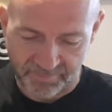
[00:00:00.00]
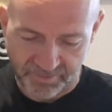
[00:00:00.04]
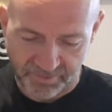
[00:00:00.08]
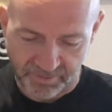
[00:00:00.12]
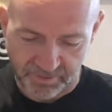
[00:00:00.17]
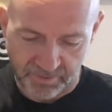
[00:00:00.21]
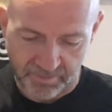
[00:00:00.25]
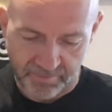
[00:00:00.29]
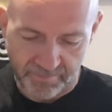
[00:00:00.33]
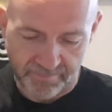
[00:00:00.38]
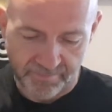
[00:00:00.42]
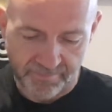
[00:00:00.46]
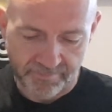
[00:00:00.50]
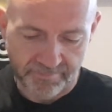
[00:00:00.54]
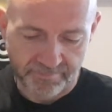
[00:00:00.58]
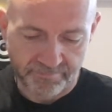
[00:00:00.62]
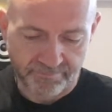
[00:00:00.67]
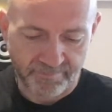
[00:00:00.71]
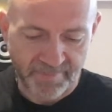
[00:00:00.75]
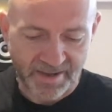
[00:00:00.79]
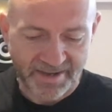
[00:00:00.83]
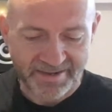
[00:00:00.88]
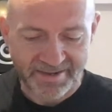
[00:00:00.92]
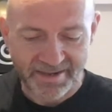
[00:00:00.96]
So
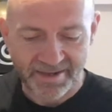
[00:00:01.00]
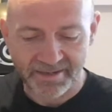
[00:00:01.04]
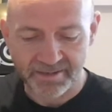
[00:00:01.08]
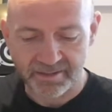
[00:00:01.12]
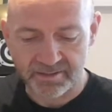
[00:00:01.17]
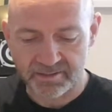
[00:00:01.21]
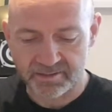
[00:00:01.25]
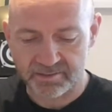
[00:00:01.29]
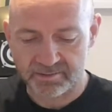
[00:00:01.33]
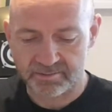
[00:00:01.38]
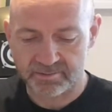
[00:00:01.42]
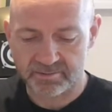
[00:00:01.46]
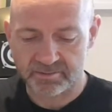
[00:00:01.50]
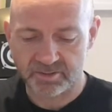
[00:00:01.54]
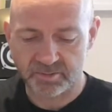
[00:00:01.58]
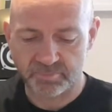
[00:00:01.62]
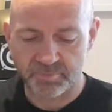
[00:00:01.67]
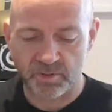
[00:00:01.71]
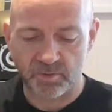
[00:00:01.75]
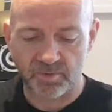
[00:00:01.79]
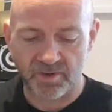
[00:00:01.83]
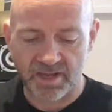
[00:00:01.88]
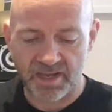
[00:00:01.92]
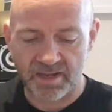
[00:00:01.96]
Mayank, spelled